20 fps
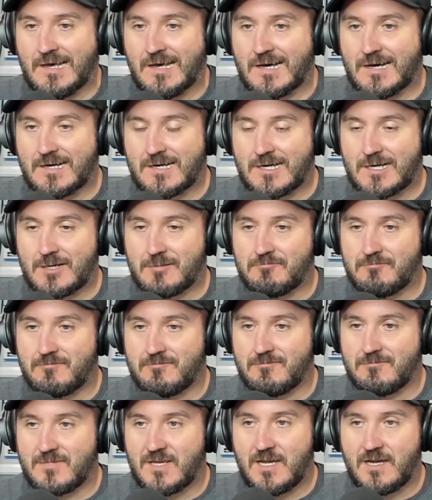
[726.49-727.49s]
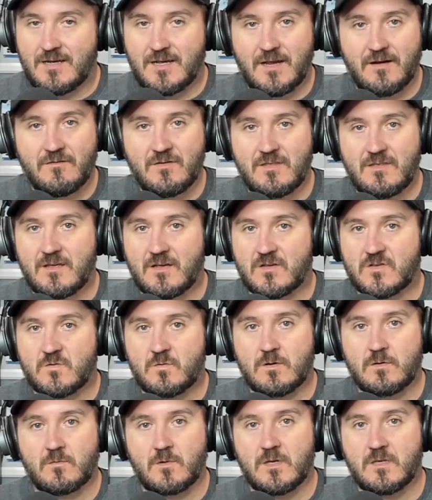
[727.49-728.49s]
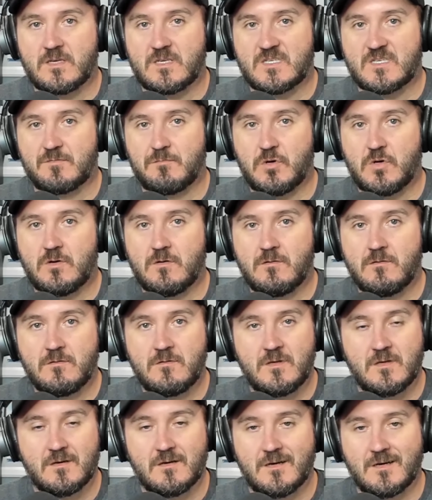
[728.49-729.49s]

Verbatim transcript: Um, yeah, everything else went really smooth.